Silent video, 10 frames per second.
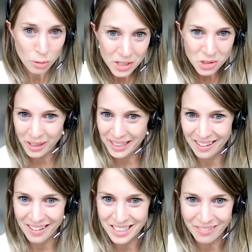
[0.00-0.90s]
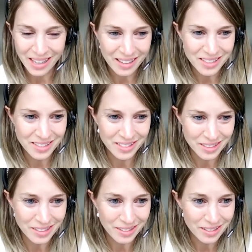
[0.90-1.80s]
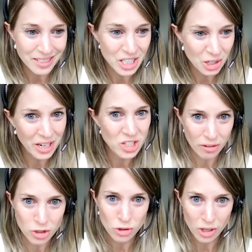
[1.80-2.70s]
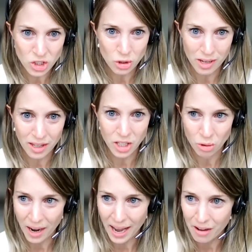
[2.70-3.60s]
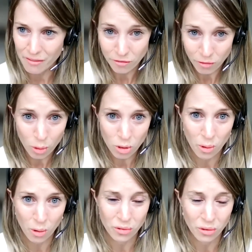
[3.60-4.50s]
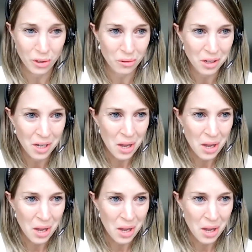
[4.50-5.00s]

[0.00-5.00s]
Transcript: be joining us if that's the continuation of the trajectory that you have for the portfolio,